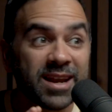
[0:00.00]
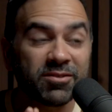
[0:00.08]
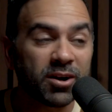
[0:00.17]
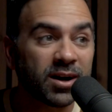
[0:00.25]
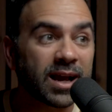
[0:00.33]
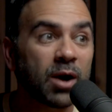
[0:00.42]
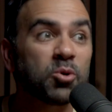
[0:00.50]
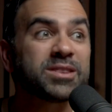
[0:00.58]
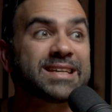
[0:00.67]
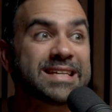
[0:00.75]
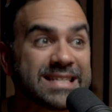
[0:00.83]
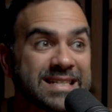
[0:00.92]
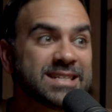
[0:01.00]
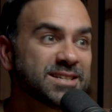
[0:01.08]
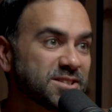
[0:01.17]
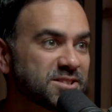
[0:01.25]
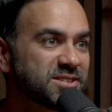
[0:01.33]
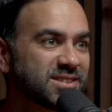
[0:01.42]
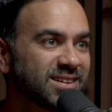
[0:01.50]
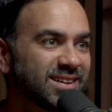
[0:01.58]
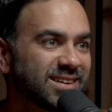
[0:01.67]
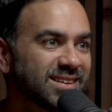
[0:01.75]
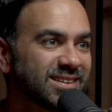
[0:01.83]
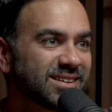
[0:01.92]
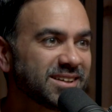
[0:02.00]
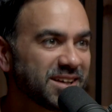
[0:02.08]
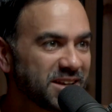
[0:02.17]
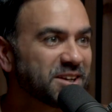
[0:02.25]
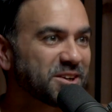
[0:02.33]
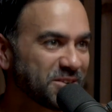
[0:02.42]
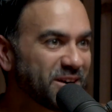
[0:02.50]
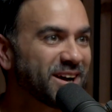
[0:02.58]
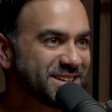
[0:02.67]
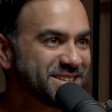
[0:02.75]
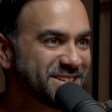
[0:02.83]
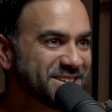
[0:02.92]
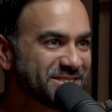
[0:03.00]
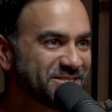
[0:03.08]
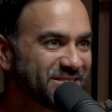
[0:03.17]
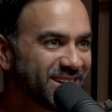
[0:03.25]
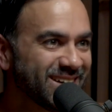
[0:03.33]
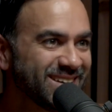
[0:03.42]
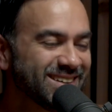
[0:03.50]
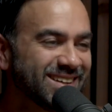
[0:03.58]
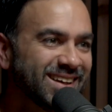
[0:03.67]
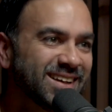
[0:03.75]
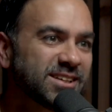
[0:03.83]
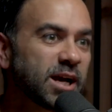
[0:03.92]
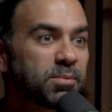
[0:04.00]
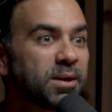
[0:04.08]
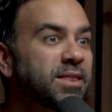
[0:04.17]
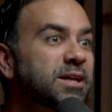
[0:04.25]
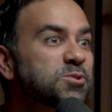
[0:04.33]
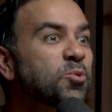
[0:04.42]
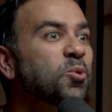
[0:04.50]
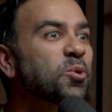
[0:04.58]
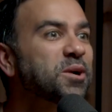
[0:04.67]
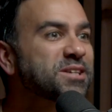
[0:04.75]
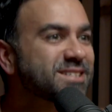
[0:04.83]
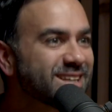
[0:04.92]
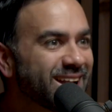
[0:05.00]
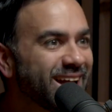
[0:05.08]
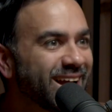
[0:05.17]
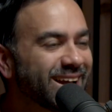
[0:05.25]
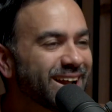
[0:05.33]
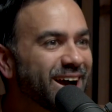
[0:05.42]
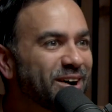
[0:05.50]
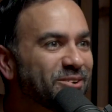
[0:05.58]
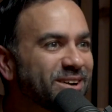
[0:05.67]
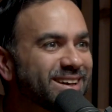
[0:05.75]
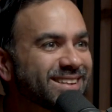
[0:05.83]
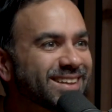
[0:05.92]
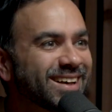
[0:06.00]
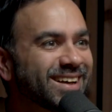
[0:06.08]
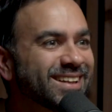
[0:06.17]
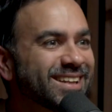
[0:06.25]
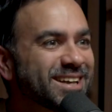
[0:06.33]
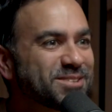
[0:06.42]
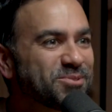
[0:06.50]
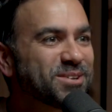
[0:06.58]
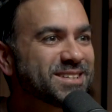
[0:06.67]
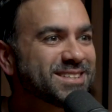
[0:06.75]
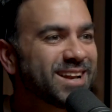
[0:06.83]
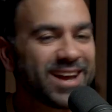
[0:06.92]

never hung out with Indians in Karachi. in Karachi, right? Talk about that's worse like, than hanging out with like that's worse insular. than